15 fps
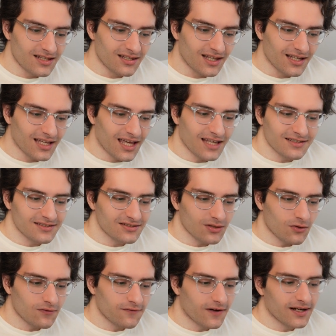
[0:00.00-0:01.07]
Like it's
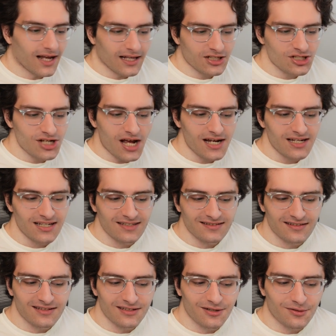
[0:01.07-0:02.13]
so fun. Its shiny is
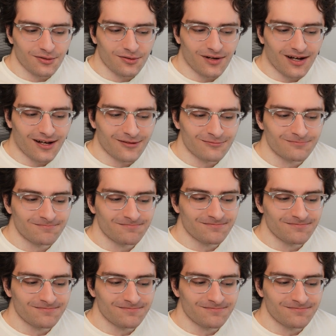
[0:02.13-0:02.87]
a little